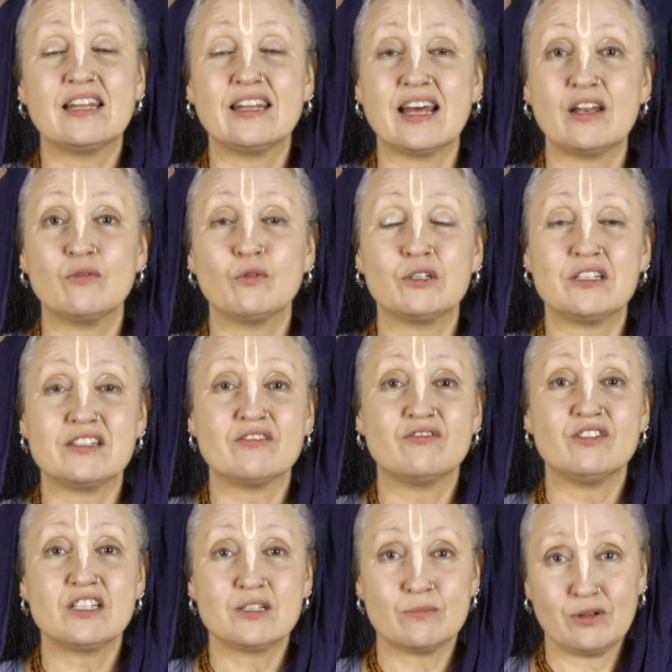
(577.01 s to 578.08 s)
than what is
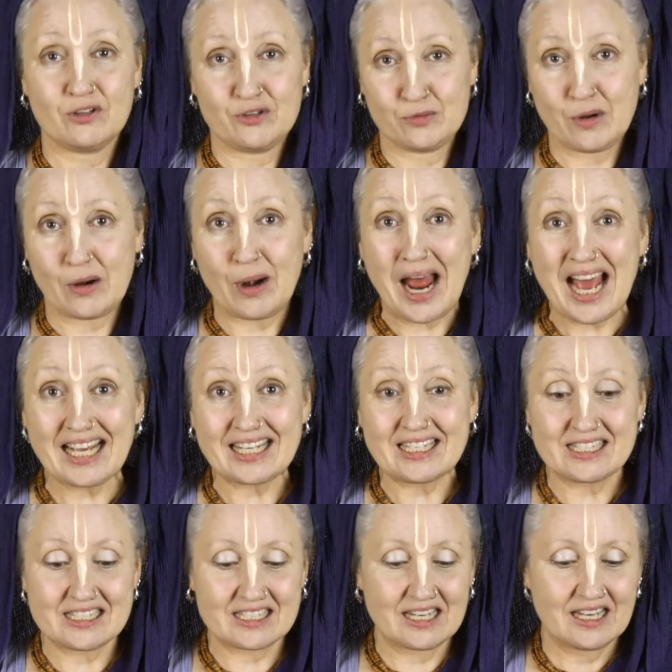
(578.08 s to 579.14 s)
visible to our
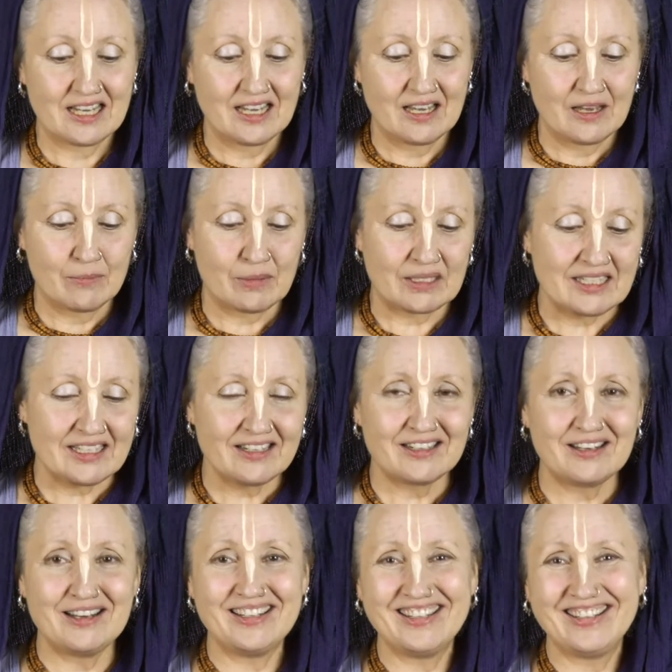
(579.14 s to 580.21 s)
eyes. But here